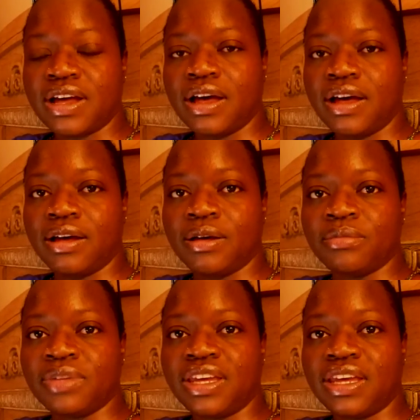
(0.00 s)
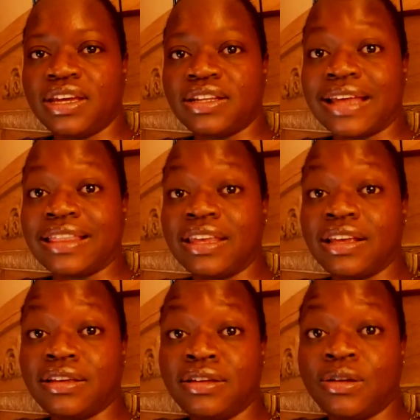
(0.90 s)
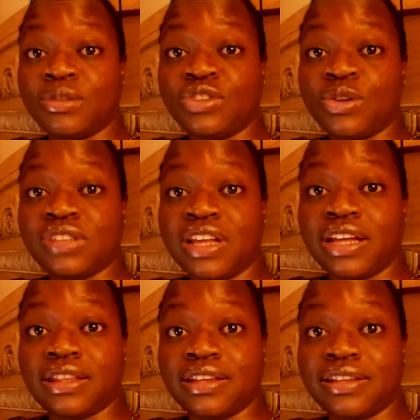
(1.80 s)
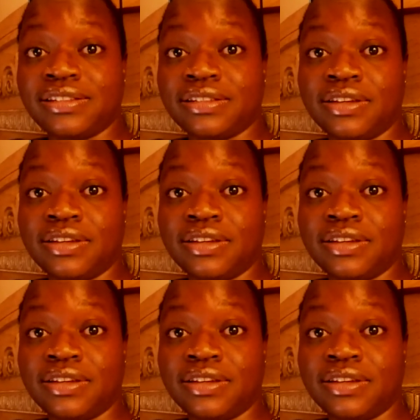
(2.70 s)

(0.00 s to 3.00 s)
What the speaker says: And I think, you know, shows like this,